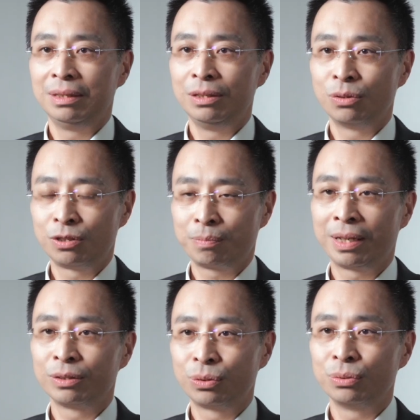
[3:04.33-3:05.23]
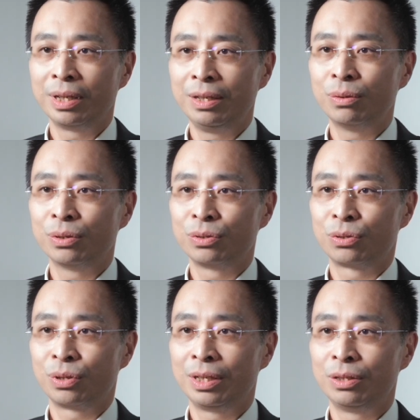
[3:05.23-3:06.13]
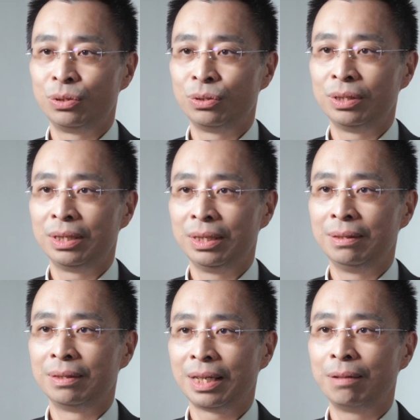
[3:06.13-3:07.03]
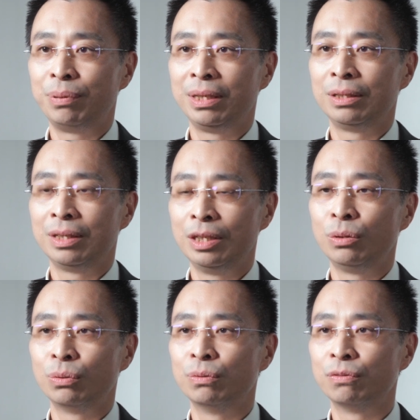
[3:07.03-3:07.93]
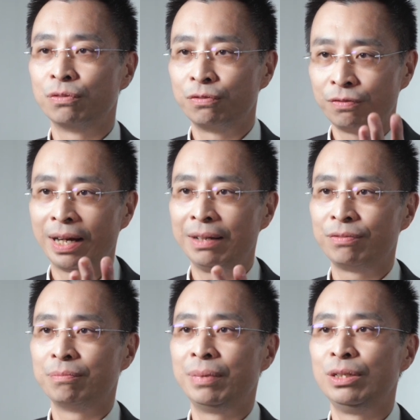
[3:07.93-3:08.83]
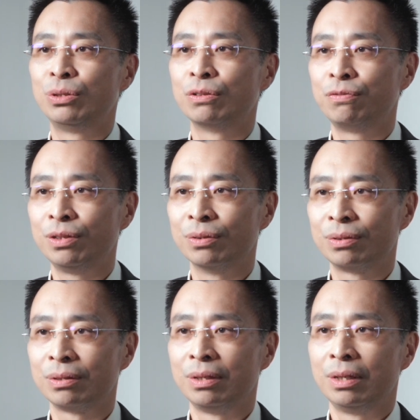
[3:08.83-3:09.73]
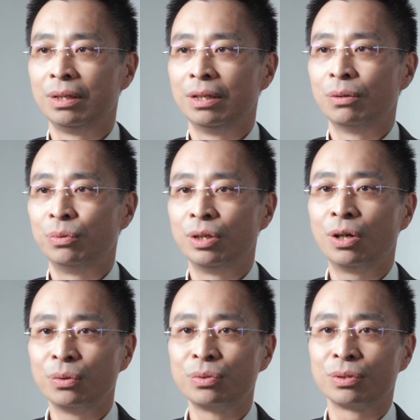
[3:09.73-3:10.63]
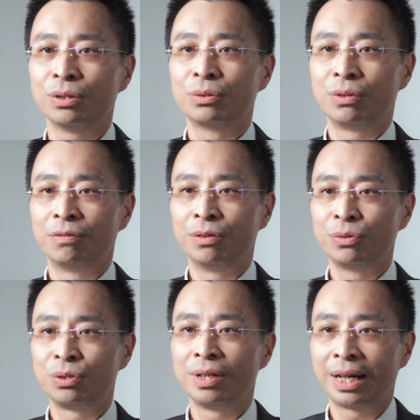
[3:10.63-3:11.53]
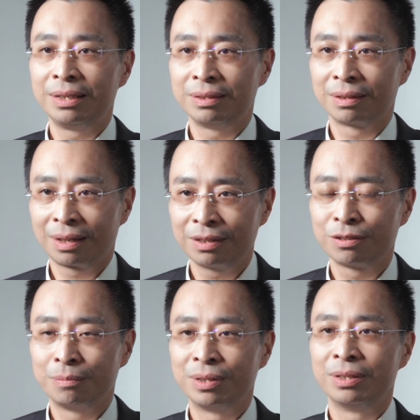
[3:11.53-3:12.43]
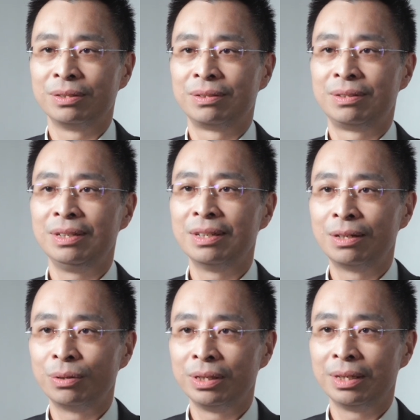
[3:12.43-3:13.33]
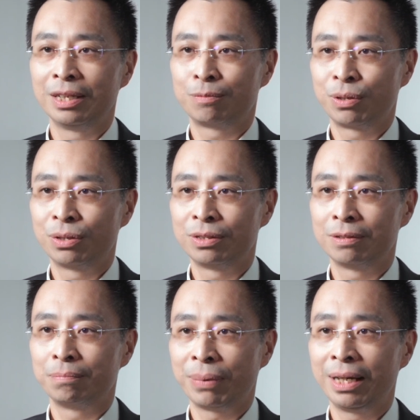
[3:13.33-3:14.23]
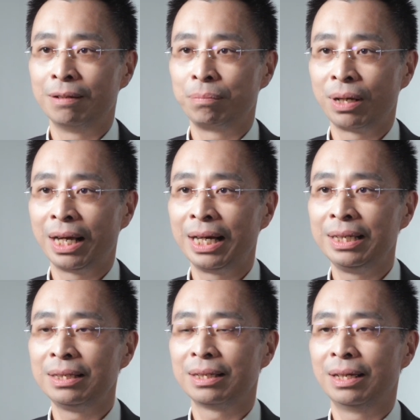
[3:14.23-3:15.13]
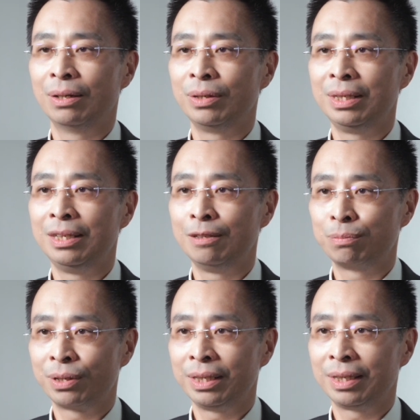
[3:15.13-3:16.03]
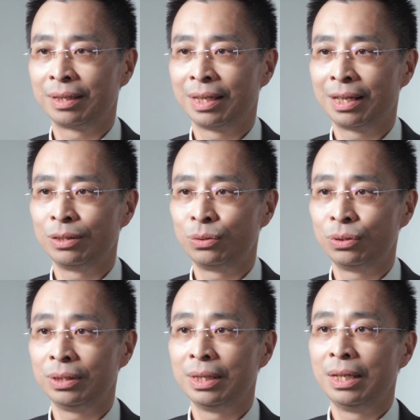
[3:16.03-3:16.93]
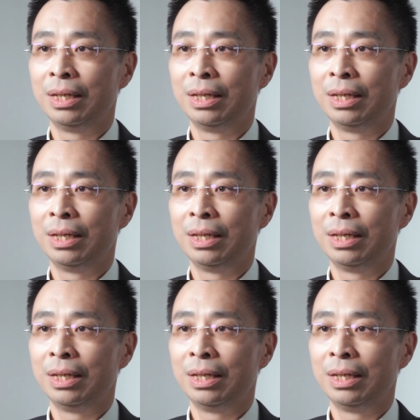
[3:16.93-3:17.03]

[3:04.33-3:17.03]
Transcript: in response to AUO's strategy in tapping into five major fields. We also revolutionize the customer scenery experience by applying LED display technology